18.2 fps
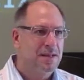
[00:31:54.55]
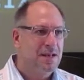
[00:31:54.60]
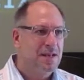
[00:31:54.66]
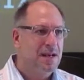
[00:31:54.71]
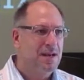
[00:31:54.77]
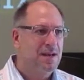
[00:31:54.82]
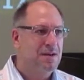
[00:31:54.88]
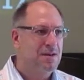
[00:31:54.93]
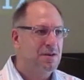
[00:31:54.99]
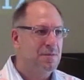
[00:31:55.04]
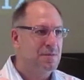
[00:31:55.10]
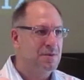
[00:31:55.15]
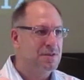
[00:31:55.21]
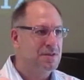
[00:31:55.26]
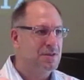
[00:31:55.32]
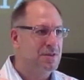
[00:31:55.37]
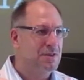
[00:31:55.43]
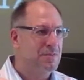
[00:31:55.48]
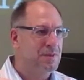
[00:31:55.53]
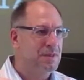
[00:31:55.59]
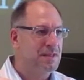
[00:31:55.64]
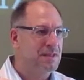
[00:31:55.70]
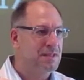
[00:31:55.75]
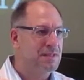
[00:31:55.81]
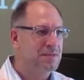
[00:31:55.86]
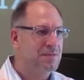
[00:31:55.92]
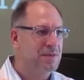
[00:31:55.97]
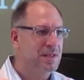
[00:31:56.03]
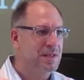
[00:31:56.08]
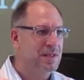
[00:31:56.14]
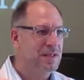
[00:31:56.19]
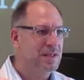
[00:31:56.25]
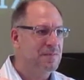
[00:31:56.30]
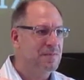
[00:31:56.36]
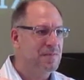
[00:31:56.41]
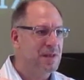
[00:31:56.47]
I heard a sermon this week,
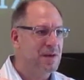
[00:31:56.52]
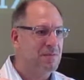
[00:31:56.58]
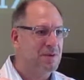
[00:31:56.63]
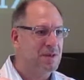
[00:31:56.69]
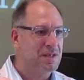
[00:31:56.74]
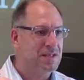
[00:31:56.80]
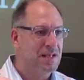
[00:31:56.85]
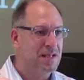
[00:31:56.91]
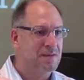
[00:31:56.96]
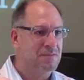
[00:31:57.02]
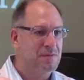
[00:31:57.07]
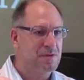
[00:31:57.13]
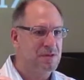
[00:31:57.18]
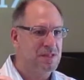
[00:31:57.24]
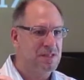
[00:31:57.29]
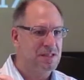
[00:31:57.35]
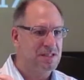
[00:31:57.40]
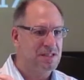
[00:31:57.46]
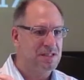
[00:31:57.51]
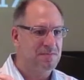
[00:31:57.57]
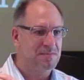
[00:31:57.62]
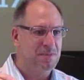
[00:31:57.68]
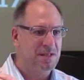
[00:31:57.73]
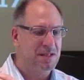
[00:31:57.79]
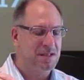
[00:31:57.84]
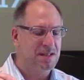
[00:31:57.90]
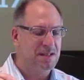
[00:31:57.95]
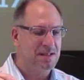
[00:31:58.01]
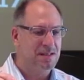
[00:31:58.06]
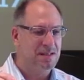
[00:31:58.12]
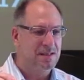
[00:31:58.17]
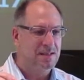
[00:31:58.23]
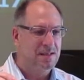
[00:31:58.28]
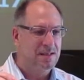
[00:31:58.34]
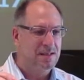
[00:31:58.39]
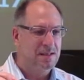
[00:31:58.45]
and we're going to take communion in just a minute
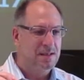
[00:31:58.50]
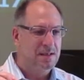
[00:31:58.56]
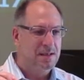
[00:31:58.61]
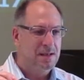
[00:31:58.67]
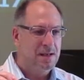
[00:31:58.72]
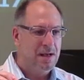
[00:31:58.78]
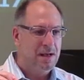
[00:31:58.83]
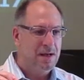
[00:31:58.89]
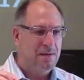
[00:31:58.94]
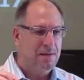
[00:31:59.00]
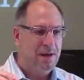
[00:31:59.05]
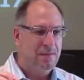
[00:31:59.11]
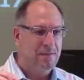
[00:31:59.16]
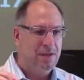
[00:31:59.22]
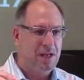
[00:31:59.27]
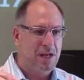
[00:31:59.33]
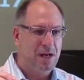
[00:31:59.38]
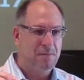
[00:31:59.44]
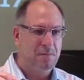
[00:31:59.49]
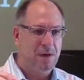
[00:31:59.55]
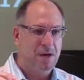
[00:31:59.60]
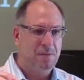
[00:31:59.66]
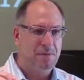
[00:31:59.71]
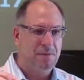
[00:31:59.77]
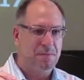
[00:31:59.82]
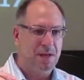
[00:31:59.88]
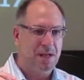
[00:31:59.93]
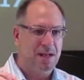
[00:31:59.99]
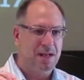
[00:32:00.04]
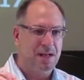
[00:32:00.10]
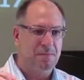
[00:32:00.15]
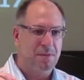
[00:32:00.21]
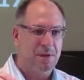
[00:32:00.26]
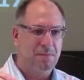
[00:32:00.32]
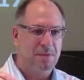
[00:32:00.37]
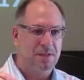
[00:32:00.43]
having come up and make a
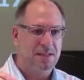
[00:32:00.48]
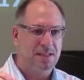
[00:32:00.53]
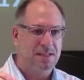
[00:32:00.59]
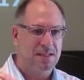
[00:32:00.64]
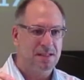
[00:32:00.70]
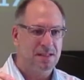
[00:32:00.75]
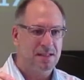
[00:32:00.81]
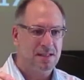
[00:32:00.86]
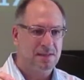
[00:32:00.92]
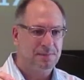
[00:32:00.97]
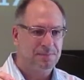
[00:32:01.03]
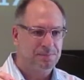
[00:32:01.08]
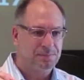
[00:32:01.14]
commitment to God.